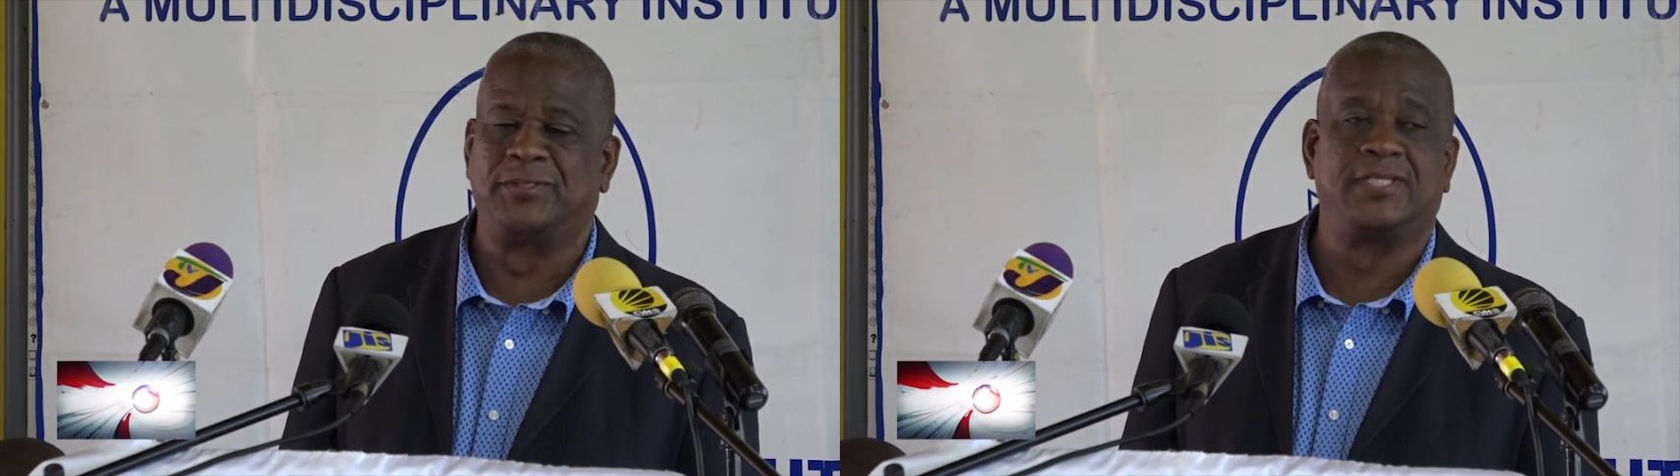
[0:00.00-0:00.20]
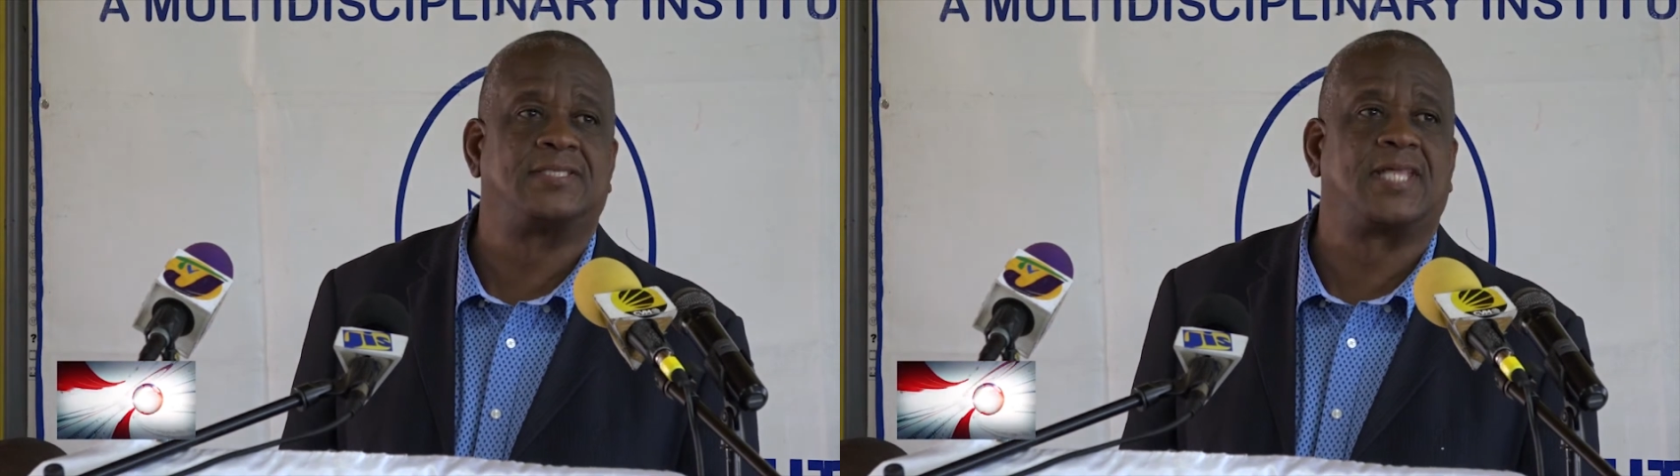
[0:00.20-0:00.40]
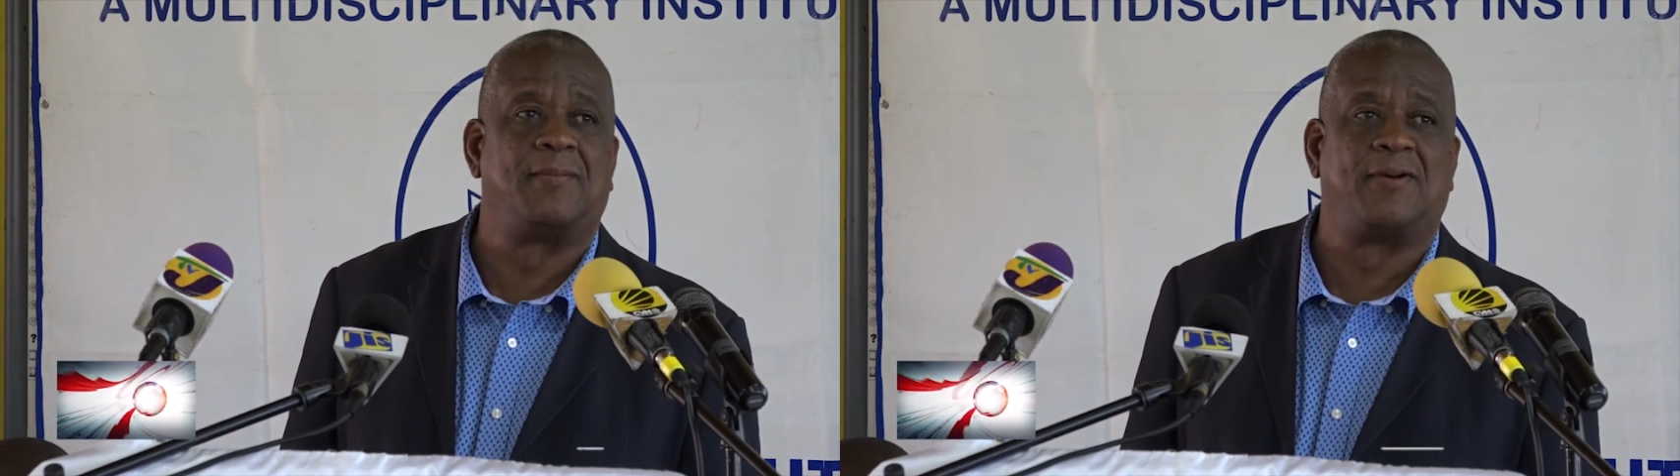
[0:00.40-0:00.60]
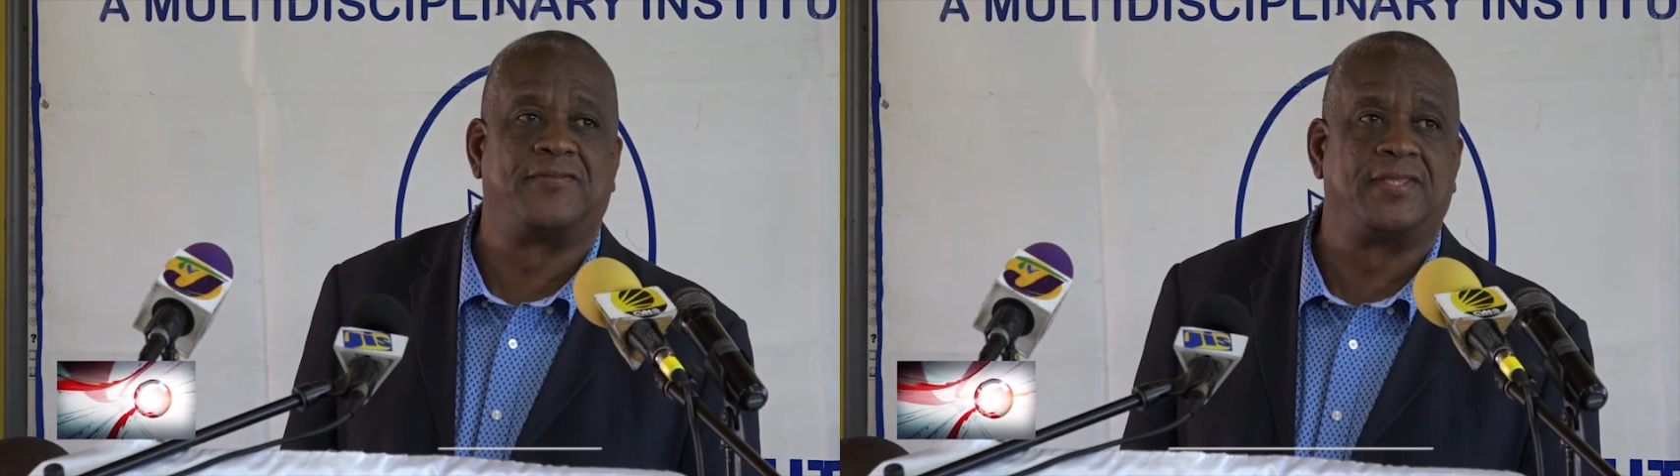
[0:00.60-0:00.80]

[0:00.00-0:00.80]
this time of the